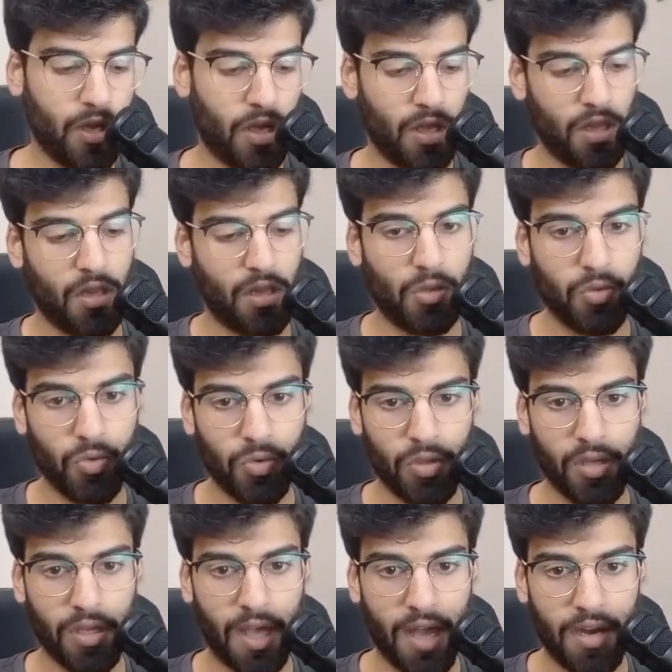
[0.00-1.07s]
in a Google
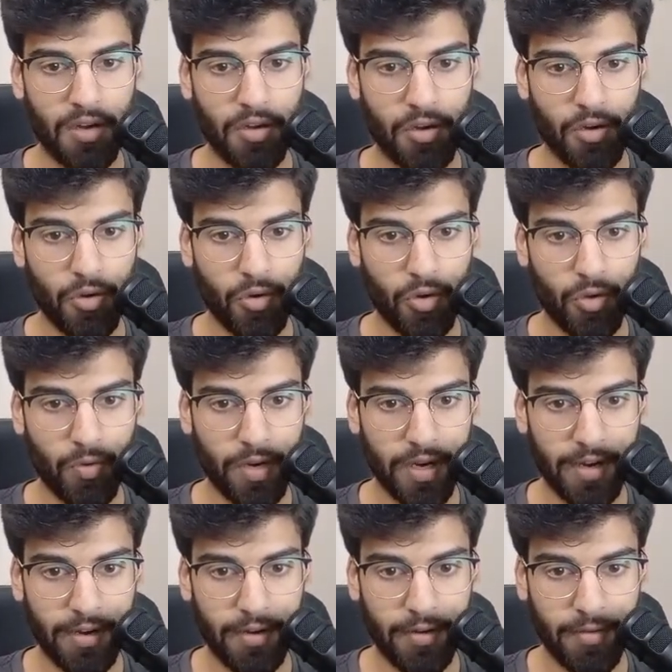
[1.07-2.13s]
Calendar node over here